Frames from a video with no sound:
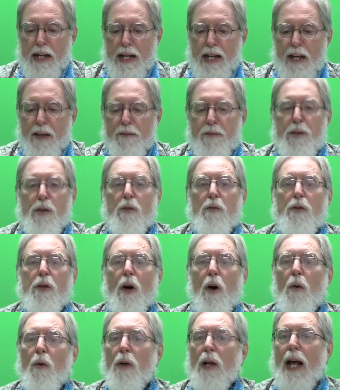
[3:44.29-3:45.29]
If you
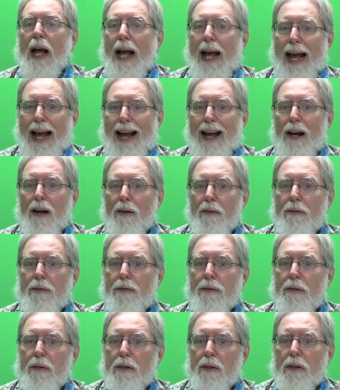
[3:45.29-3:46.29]
don't
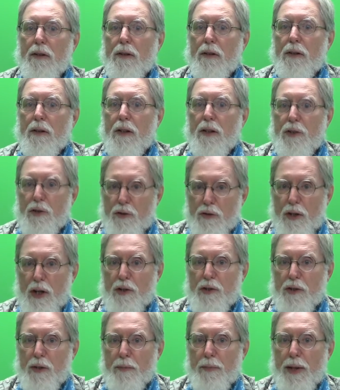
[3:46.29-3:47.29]
have
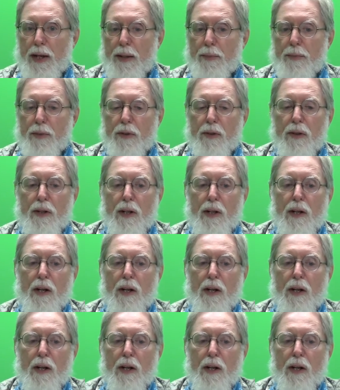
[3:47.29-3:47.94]
construction paper